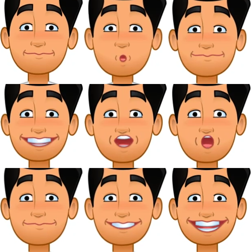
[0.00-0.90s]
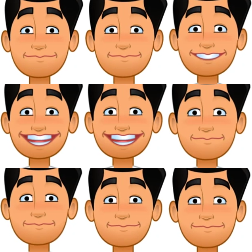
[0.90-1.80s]
could just
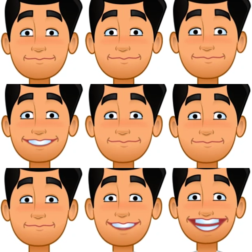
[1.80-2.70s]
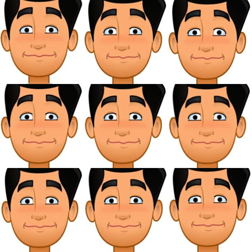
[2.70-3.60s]
increase the working pressure.
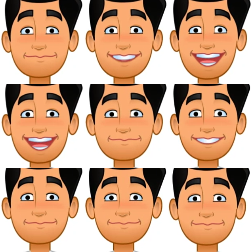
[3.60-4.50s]
But,